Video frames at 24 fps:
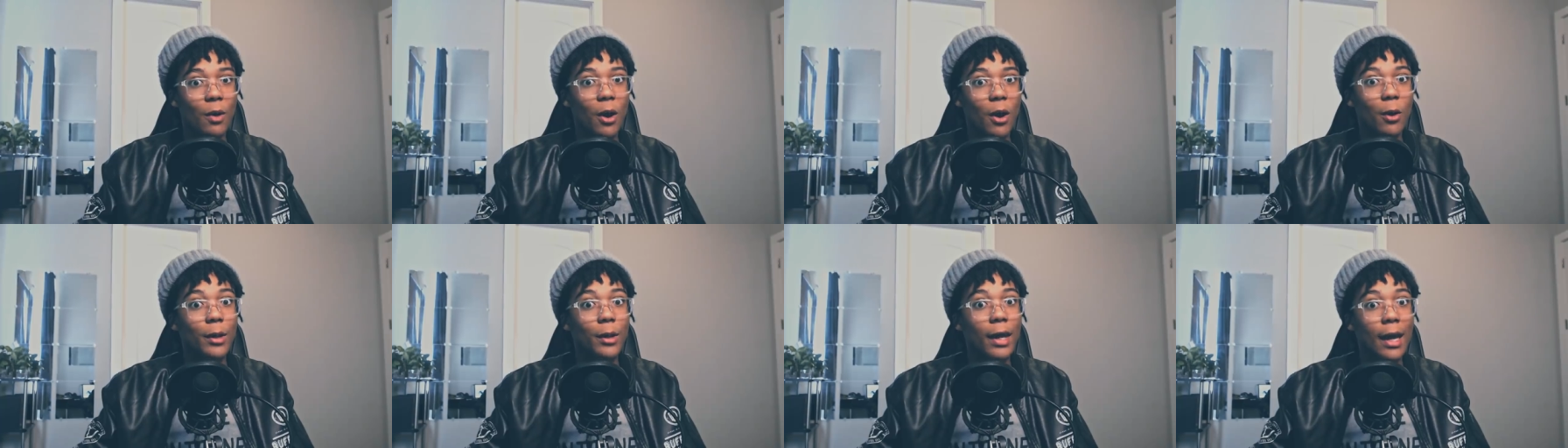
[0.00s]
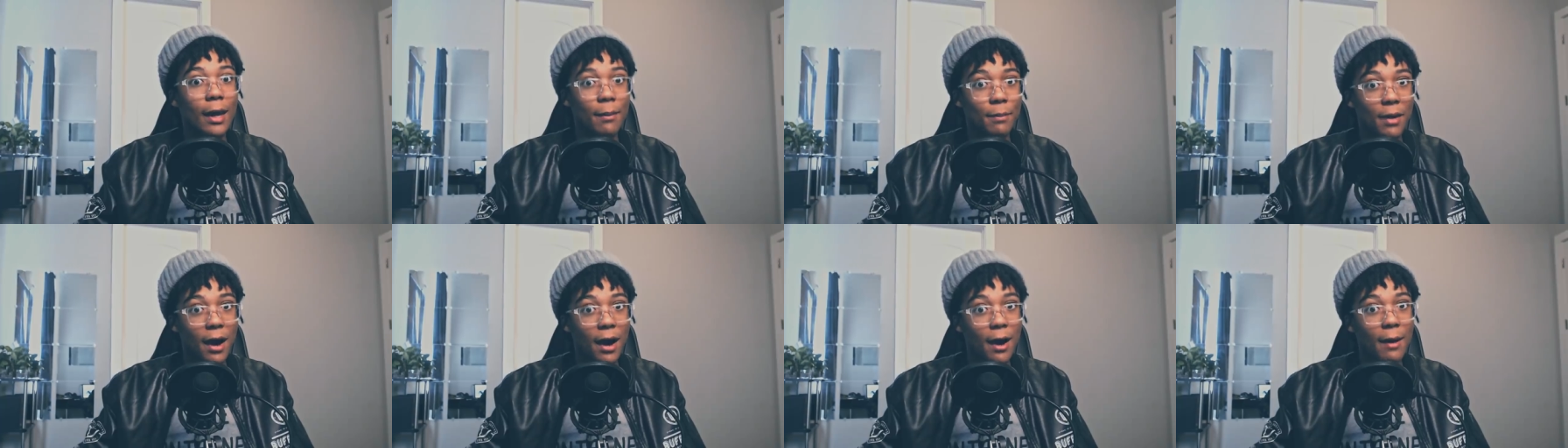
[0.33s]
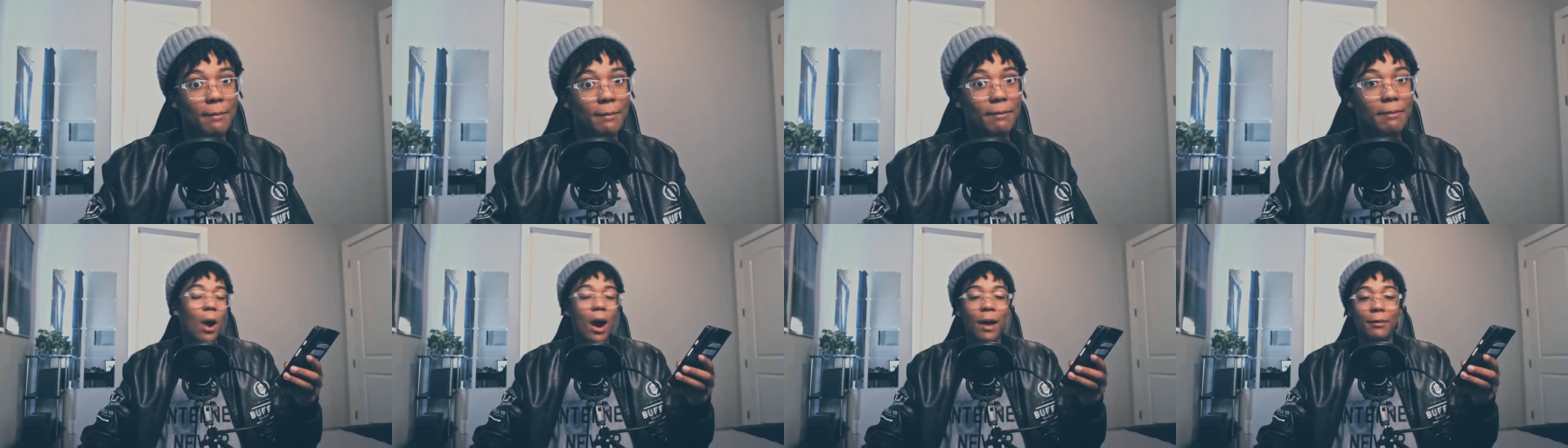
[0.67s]
about K-pop.
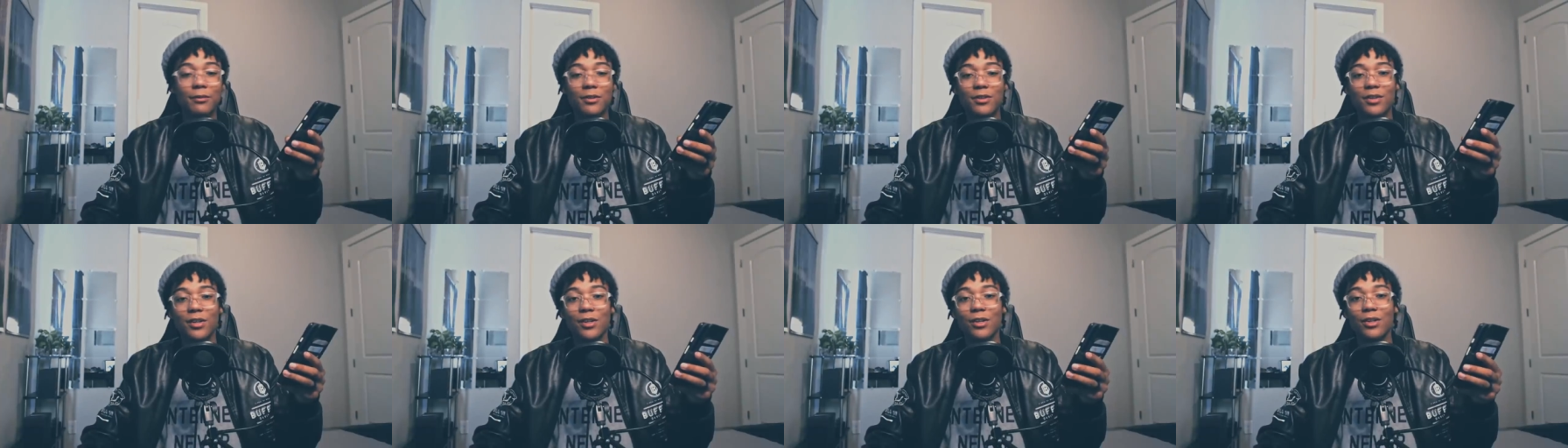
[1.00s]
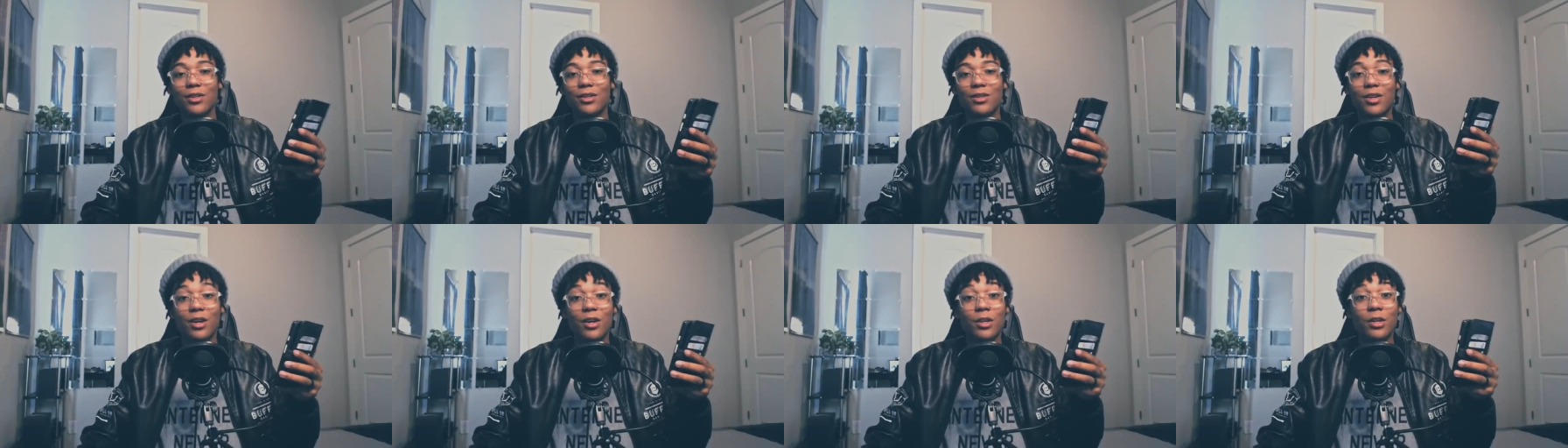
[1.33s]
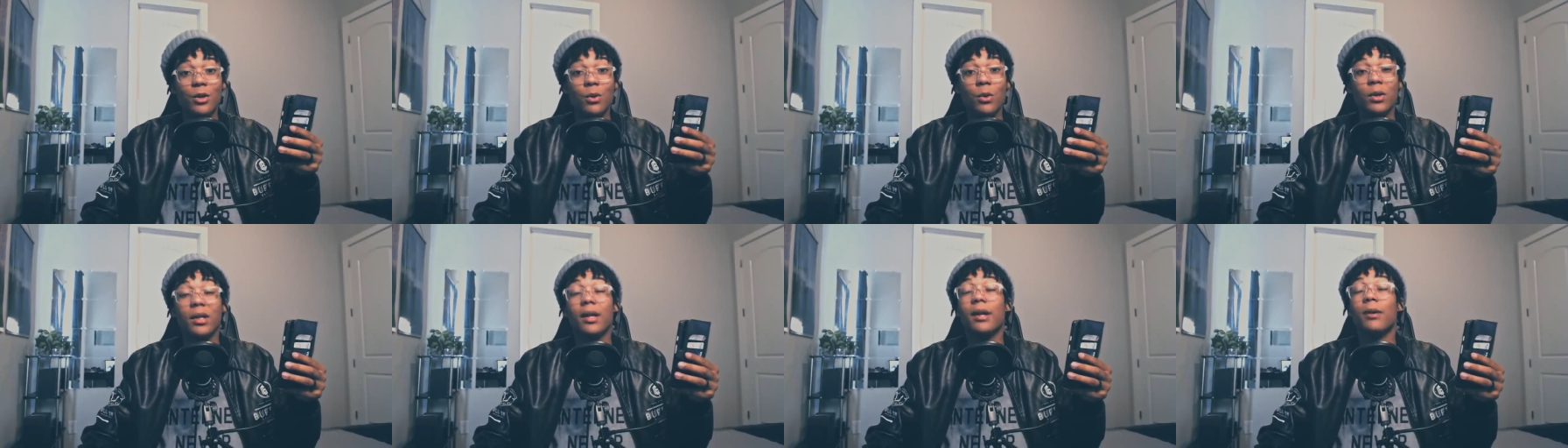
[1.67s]
So I'm just here to tell
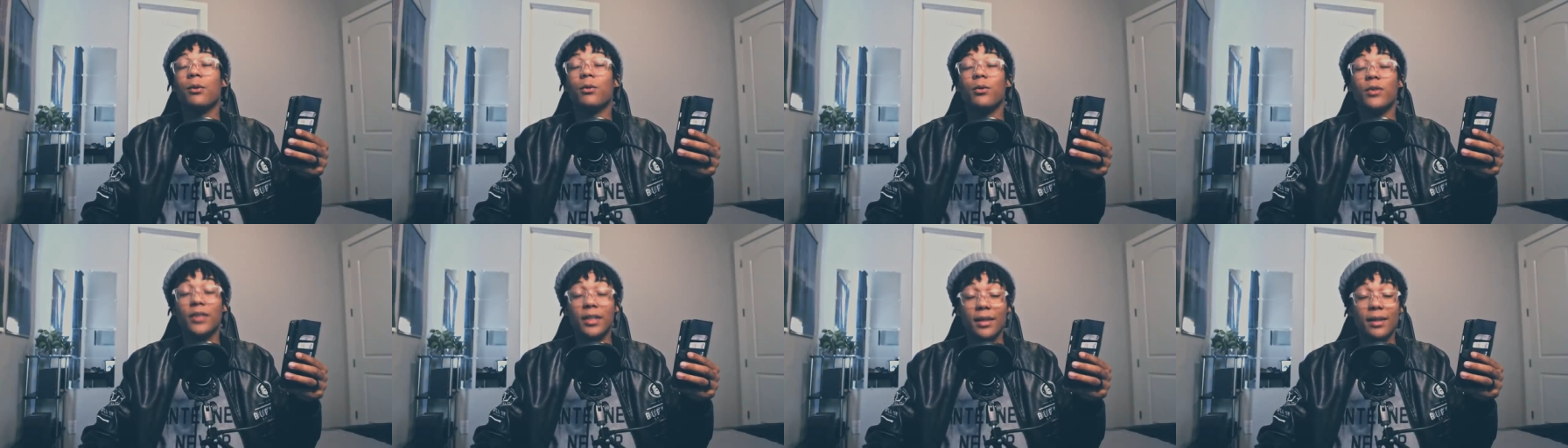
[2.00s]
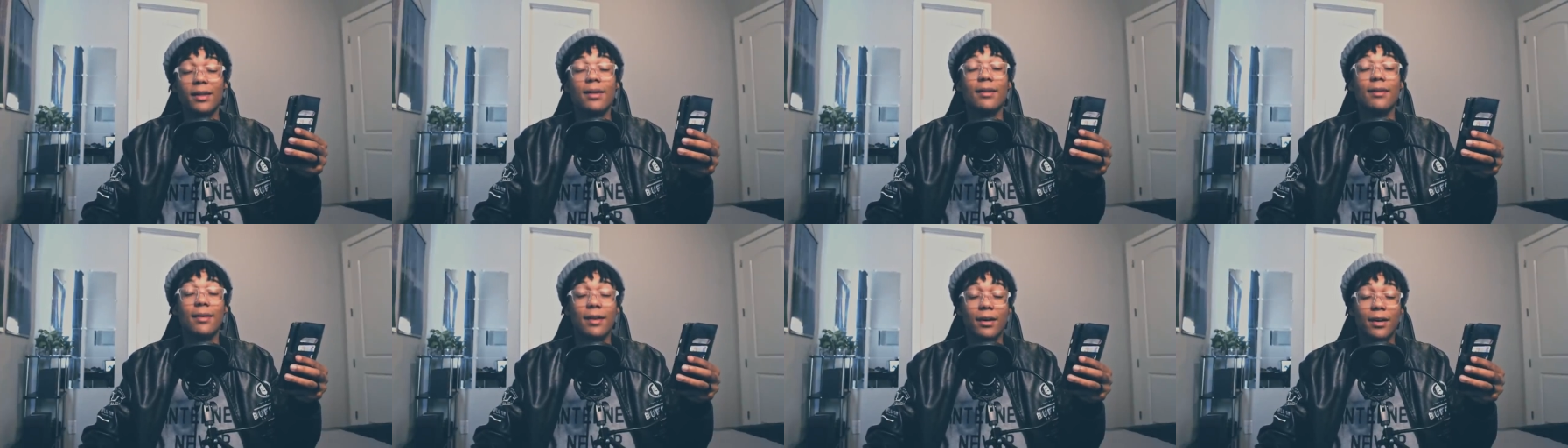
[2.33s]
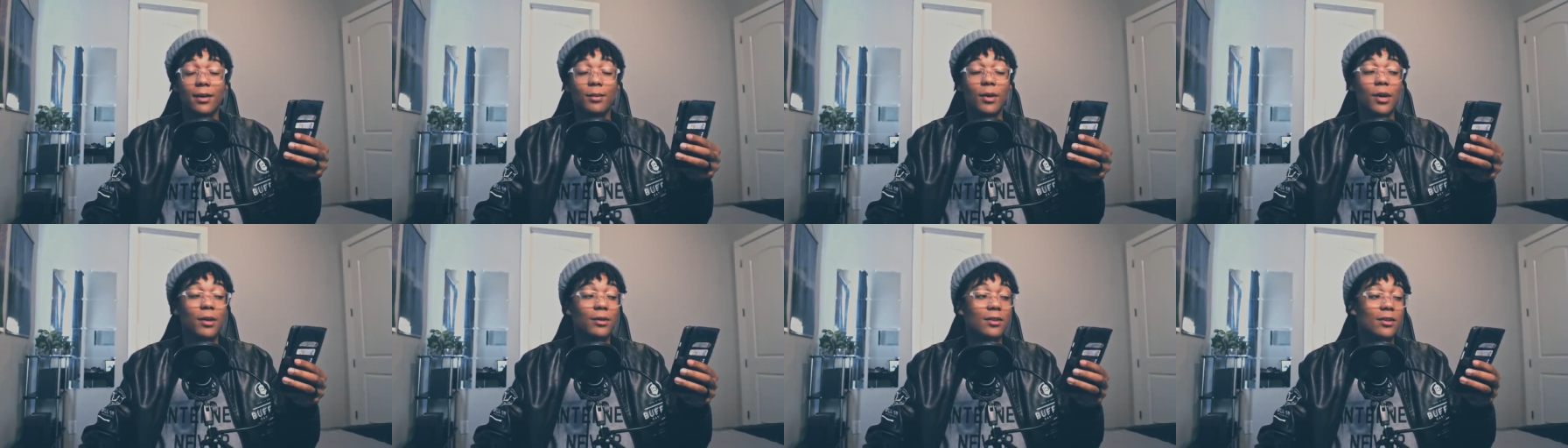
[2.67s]
you what I really
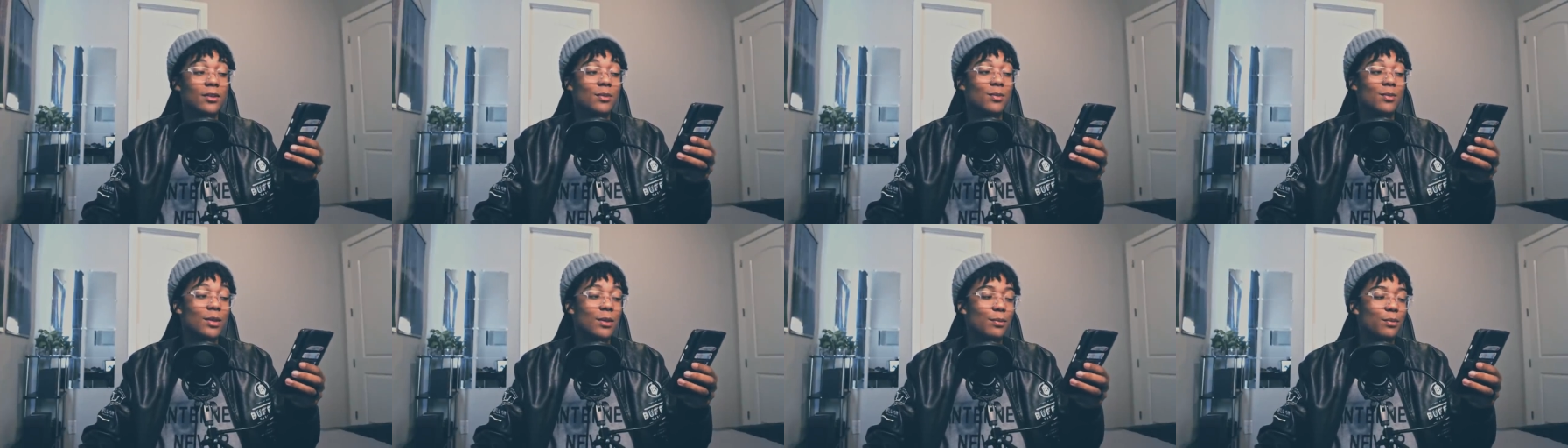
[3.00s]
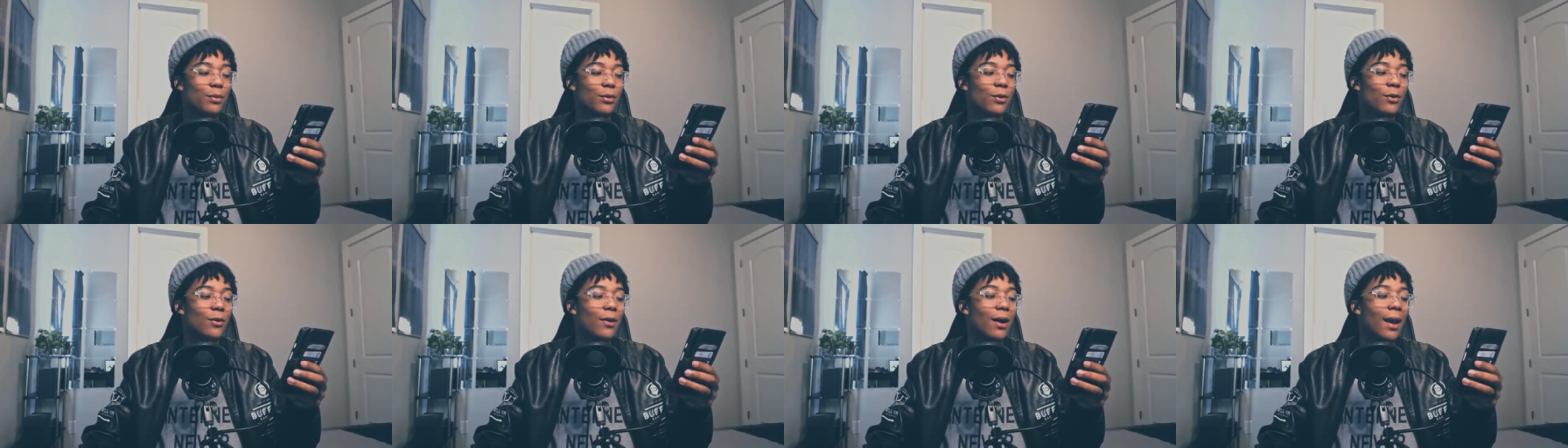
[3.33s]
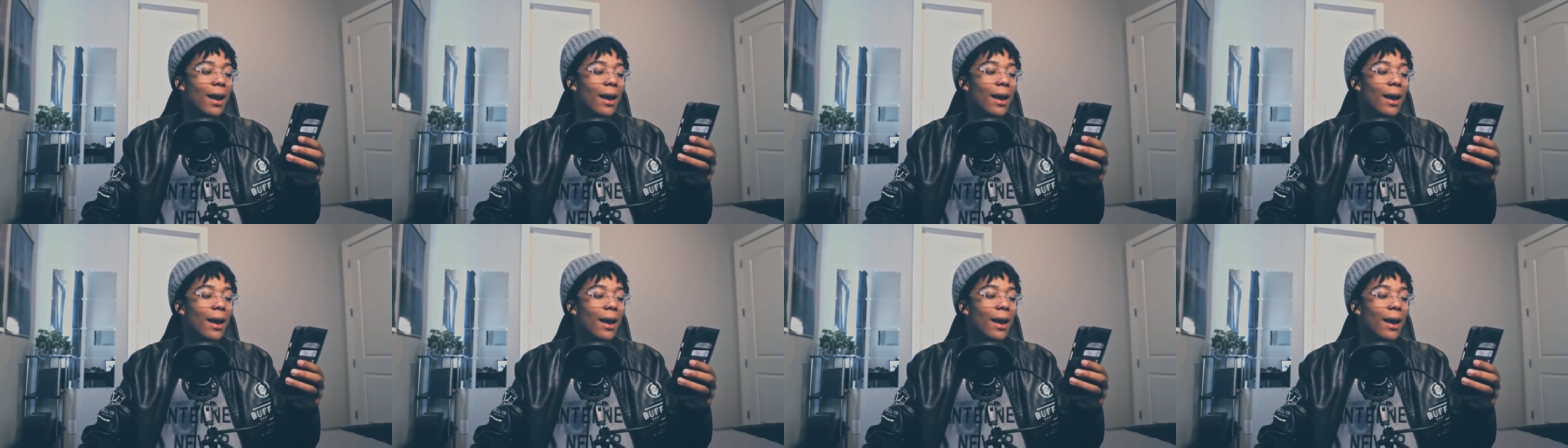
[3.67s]
think about these people